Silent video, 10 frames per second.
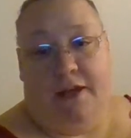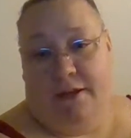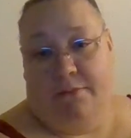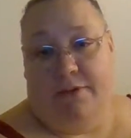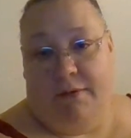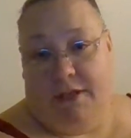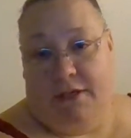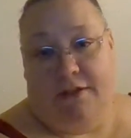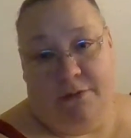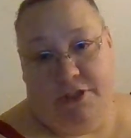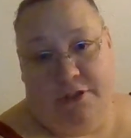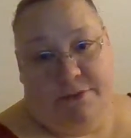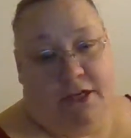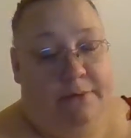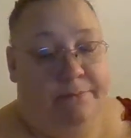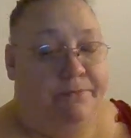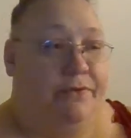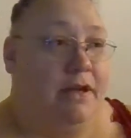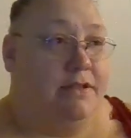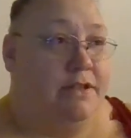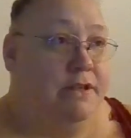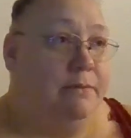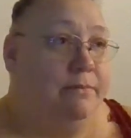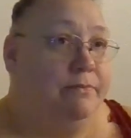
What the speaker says: That right there, that was a jump scare. That's a thing.